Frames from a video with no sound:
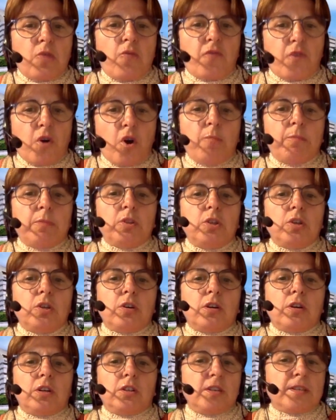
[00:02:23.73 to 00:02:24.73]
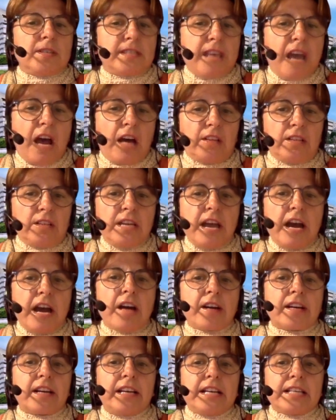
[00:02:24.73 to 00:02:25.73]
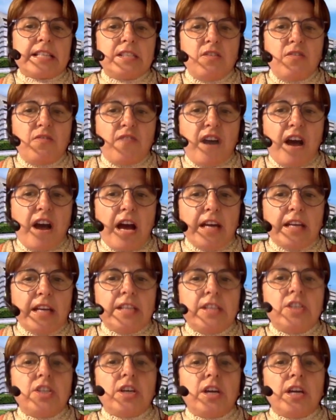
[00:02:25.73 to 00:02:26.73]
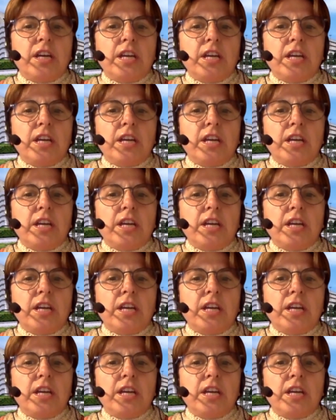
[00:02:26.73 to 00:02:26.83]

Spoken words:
from the study are classified